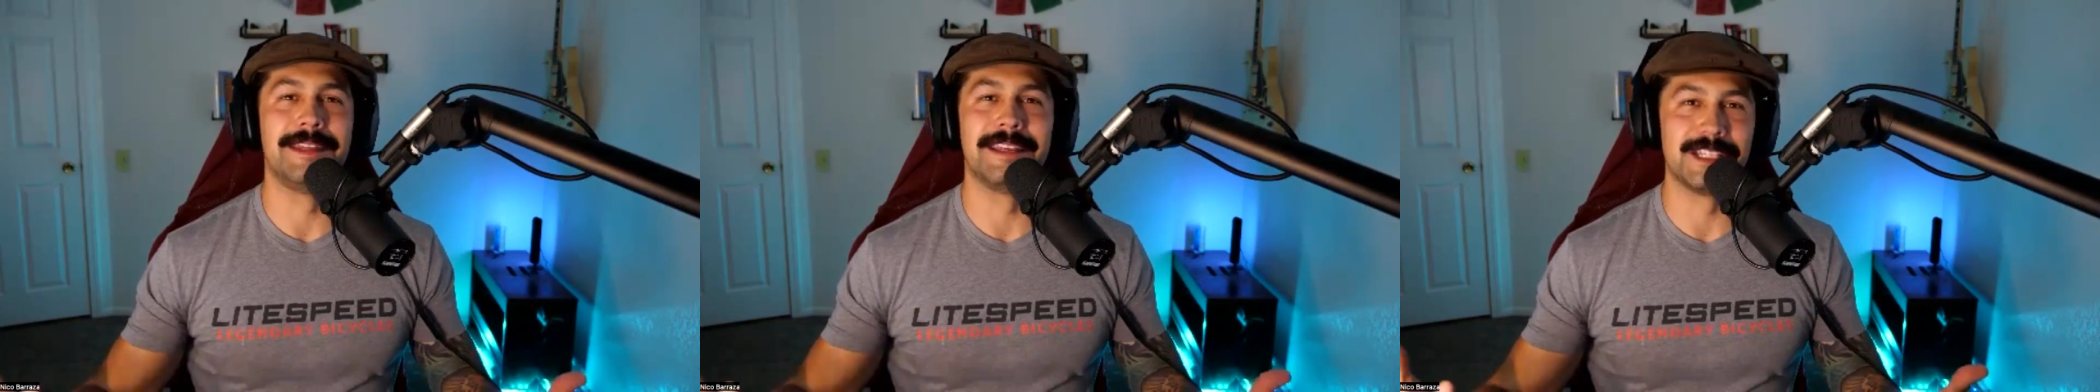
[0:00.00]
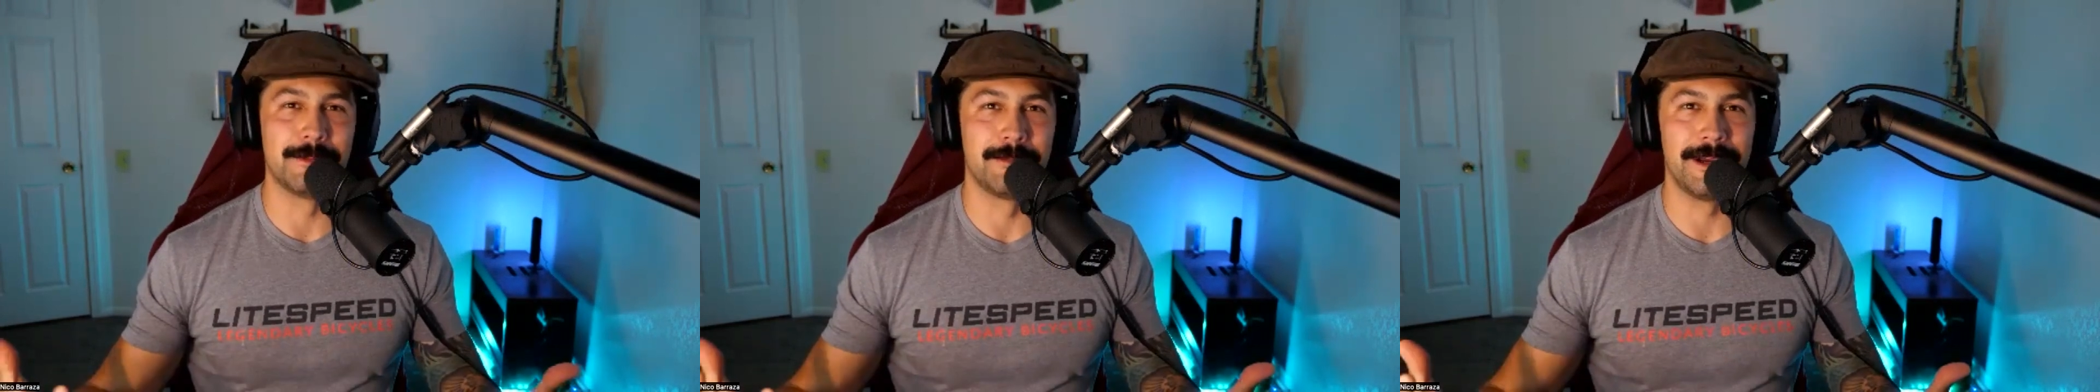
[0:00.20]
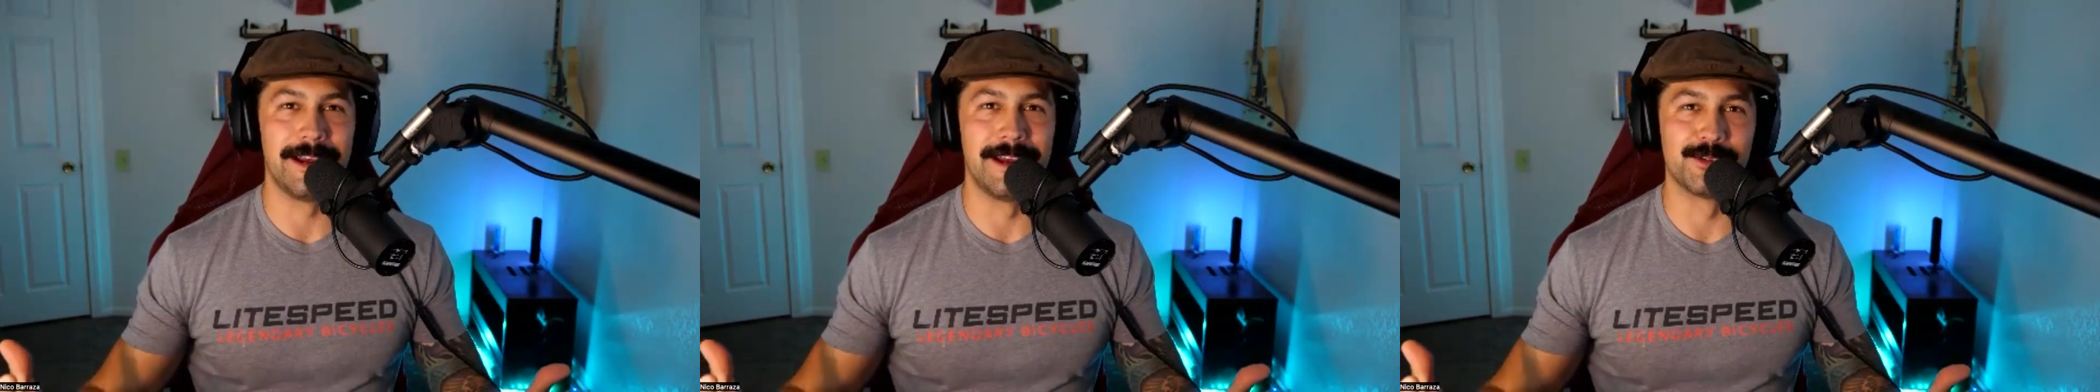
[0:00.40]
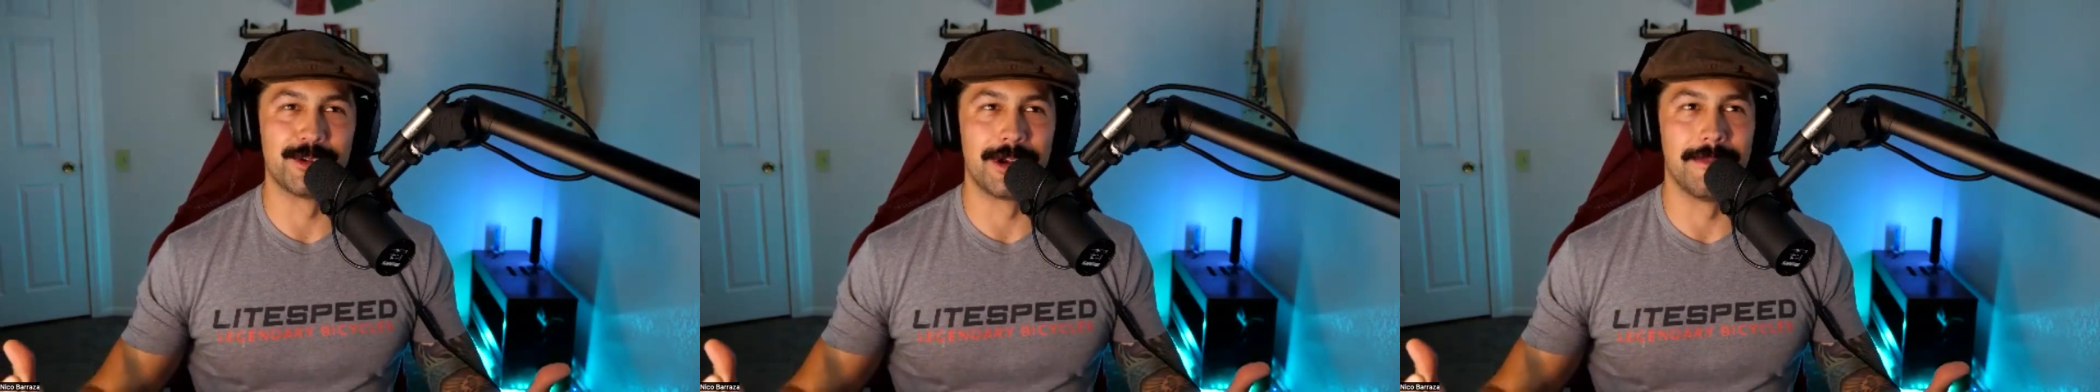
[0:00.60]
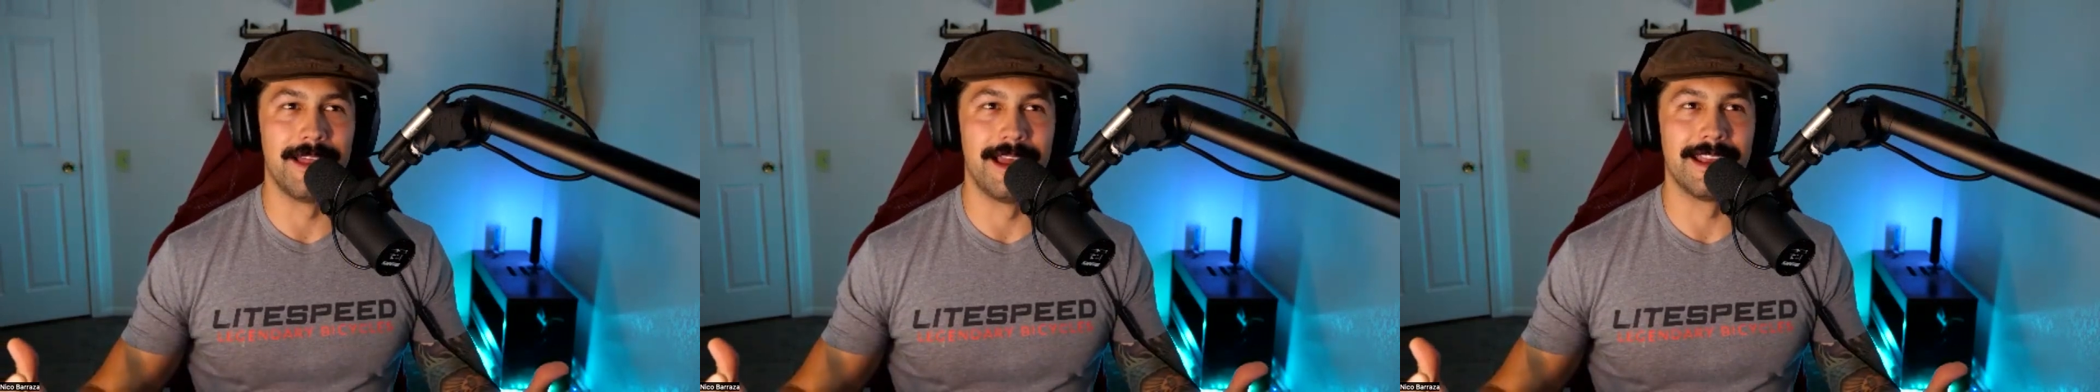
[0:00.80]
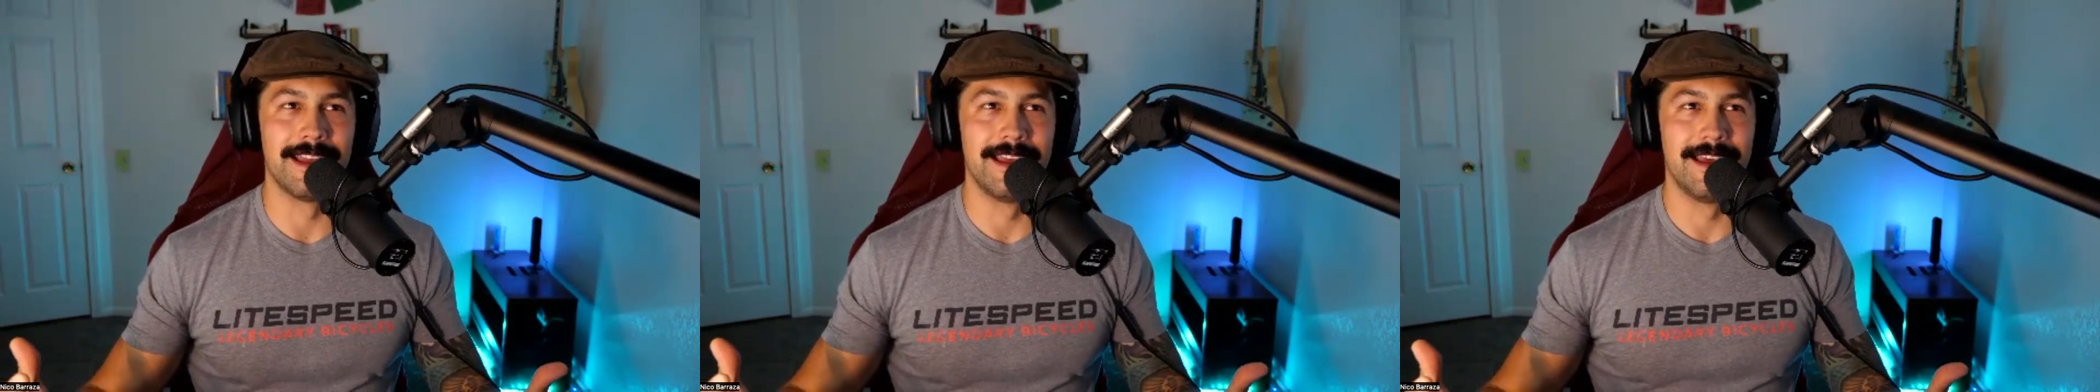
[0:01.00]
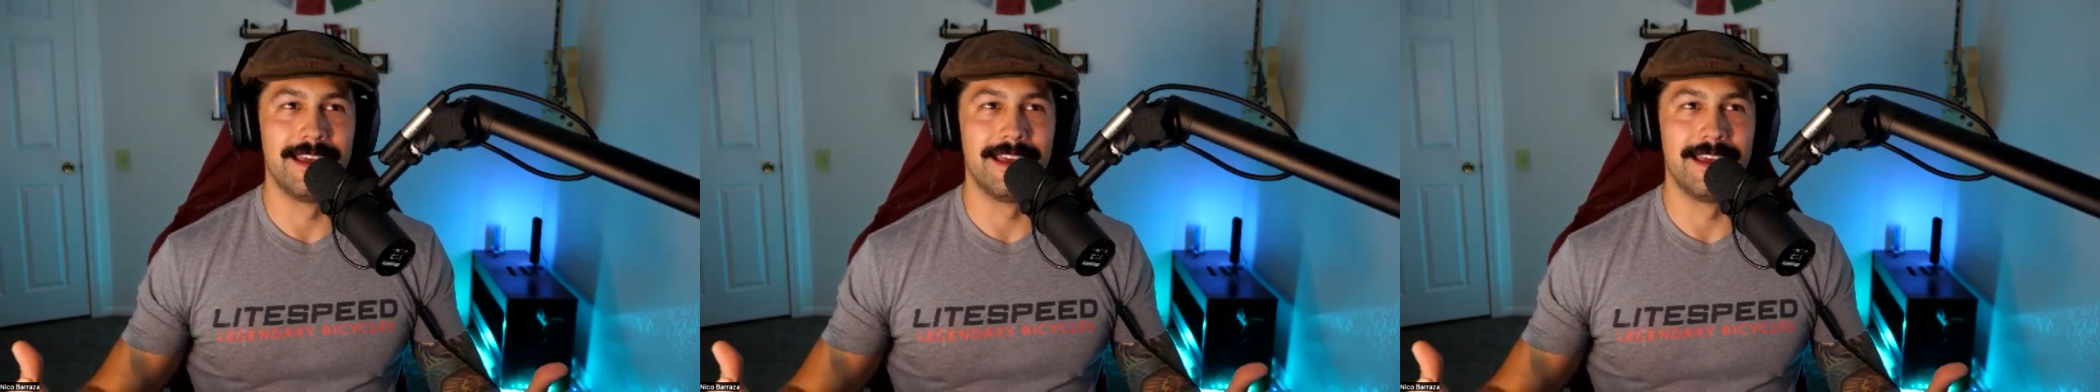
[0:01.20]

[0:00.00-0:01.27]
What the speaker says: experience where I'm like,